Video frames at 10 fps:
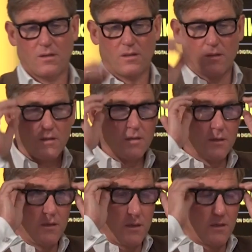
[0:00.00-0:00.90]

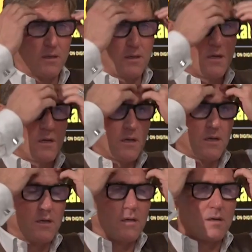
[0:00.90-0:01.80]

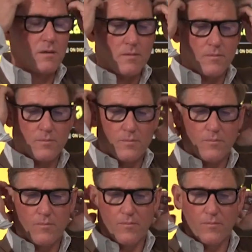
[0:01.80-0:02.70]

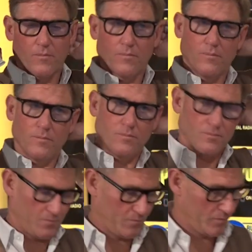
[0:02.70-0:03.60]

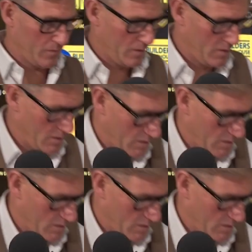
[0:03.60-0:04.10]
(not speaking)